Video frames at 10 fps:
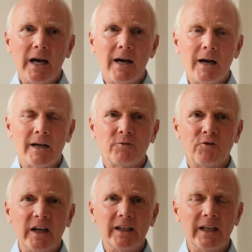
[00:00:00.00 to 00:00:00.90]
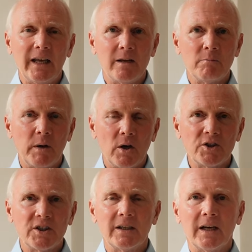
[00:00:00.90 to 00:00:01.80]
Uh, and finally, in
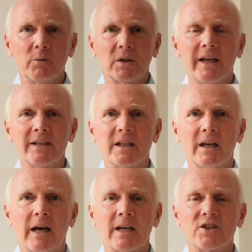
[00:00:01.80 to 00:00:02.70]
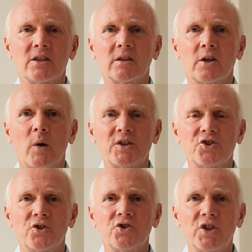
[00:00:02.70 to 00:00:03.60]
parting, I would like to ask the
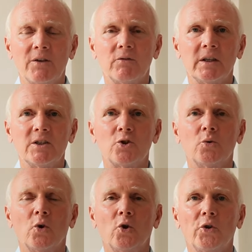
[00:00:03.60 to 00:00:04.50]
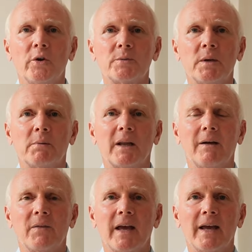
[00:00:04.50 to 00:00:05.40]
question generally to all those people
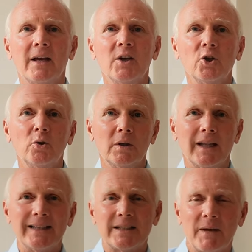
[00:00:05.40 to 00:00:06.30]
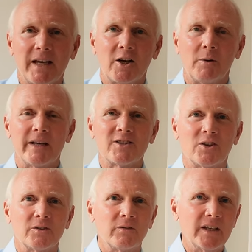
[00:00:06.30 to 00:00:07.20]
out there who like to make comments
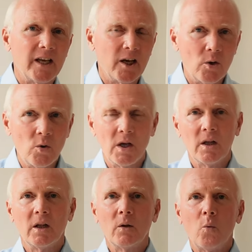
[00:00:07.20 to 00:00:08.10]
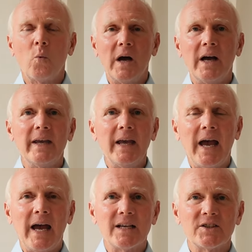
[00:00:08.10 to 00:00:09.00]
on the video, why
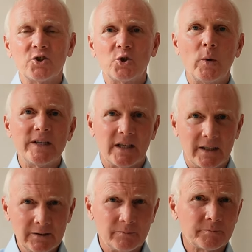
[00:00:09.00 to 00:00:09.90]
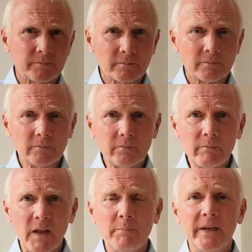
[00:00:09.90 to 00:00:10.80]
has Twitter
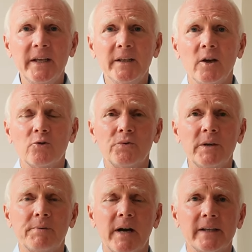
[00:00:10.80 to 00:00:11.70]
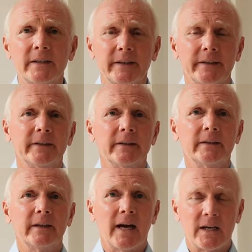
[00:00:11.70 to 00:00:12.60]
been rebranded
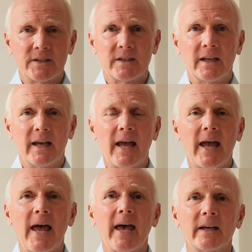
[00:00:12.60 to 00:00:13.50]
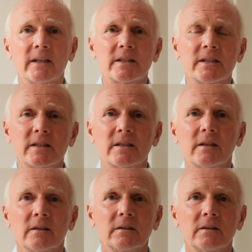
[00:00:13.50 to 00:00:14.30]
as X?